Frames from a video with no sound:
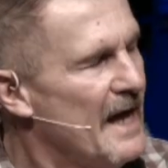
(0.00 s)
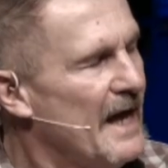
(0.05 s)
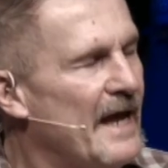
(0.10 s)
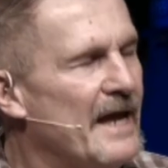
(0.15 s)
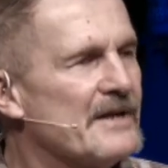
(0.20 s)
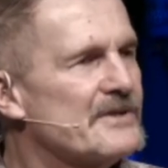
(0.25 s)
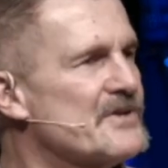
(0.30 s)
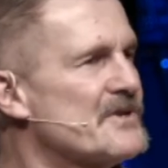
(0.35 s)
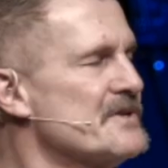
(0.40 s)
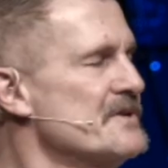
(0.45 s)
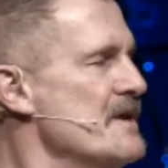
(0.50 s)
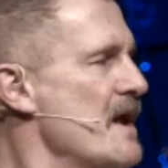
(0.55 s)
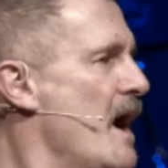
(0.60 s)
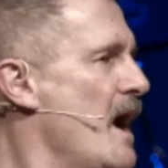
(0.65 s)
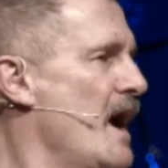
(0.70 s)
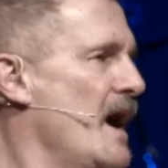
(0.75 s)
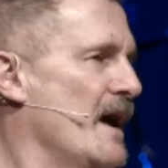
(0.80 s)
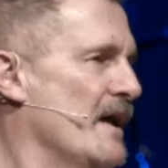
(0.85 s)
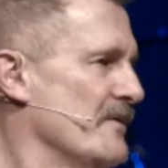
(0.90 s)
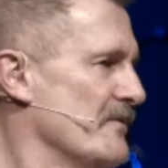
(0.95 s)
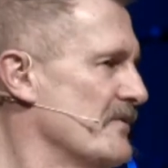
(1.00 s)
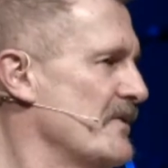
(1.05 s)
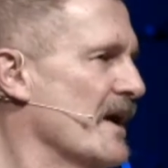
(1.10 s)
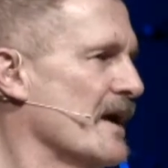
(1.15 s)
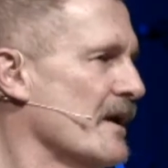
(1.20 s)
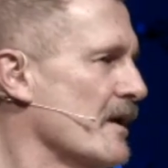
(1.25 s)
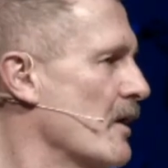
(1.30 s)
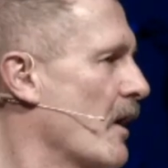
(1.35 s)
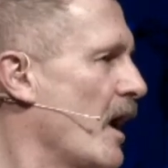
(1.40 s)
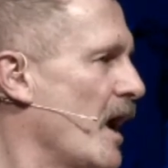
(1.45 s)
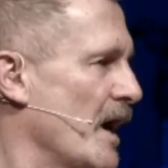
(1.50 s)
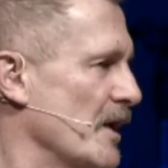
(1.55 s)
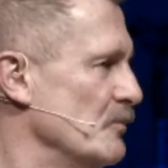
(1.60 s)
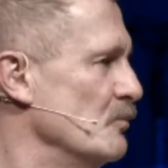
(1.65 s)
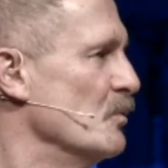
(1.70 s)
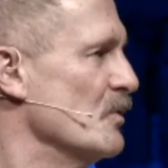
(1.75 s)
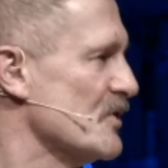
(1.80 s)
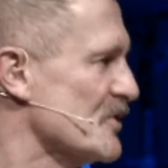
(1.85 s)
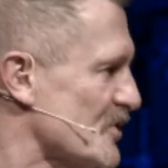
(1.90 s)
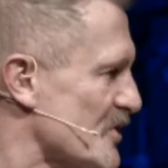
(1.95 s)
It's not that
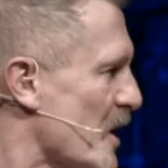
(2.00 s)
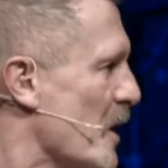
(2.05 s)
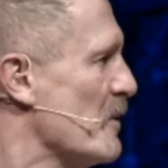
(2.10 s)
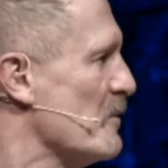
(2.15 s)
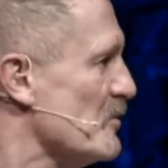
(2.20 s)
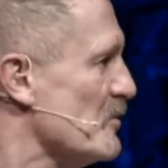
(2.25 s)
God was